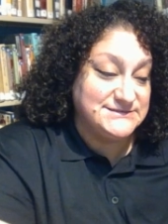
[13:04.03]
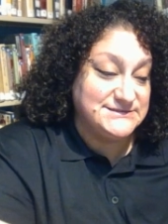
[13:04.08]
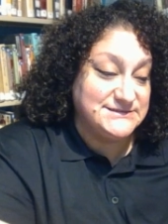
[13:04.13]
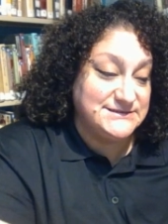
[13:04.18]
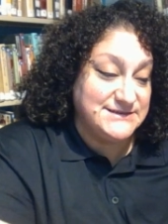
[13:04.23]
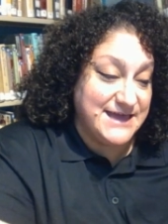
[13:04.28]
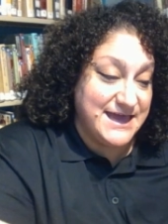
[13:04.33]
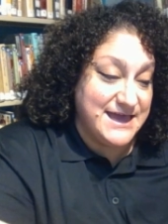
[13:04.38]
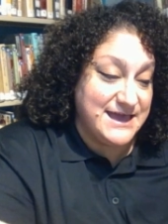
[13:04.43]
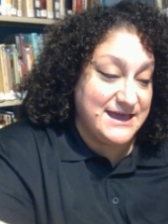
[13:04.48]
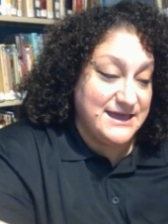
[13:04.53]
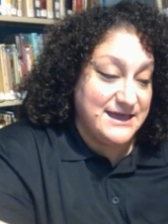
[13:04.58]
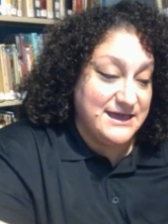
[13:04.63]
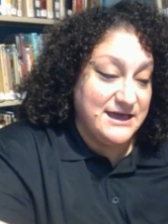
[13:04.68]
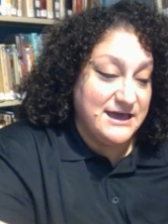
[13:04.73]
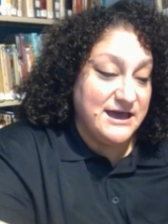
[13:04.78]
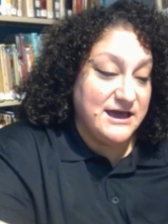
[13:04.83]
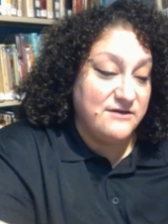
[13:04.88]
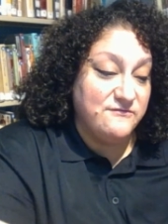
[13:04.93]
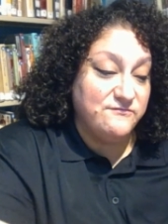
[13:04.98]
today
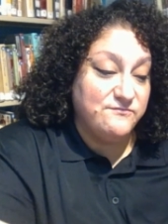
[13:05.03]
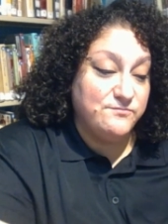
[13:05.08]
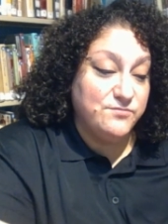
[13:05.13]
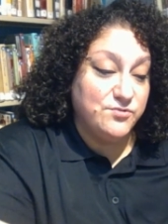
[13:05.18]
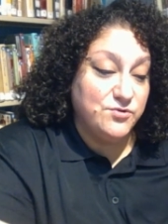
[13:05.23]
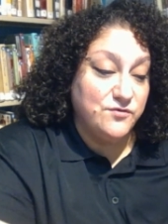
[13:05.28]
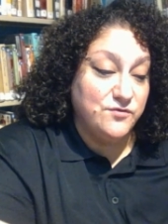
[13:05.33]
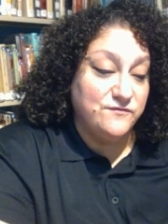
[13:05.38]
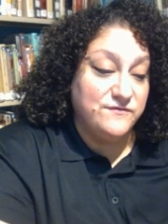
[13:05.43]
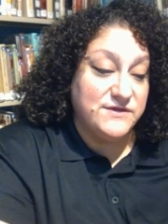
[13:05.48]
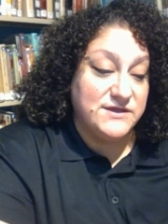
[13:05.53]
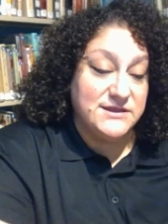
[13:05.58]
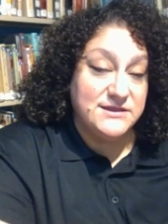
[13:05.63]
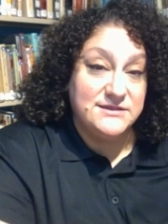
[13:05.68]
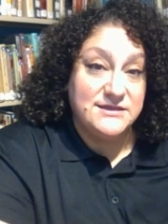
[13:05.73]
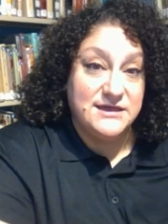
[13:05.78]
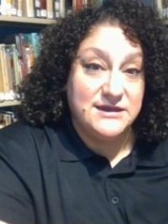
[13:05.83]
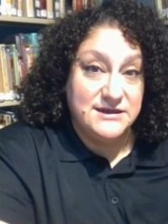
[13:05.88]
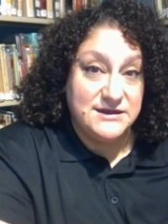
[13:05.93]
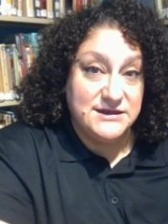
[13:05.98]
have proven
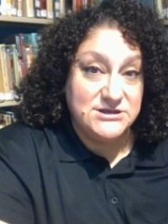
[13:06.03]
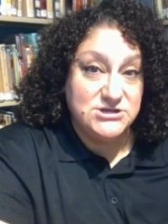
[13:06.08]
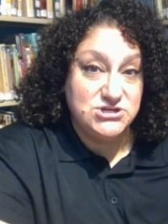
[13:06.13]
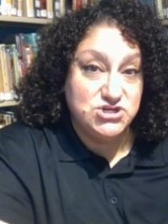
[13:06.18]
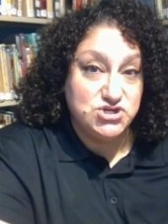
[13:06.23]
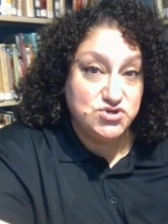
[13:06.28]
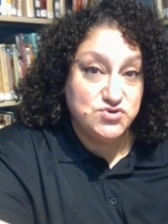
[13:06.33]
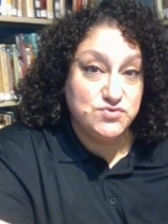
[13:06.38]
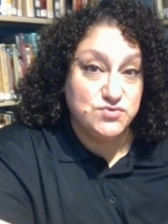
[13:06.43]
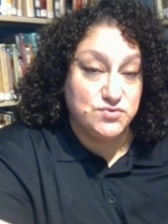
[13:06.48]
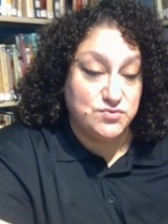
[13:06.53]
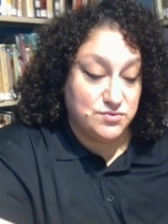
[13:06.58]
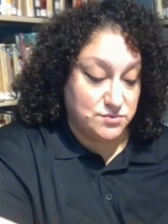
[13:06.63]
that it is true.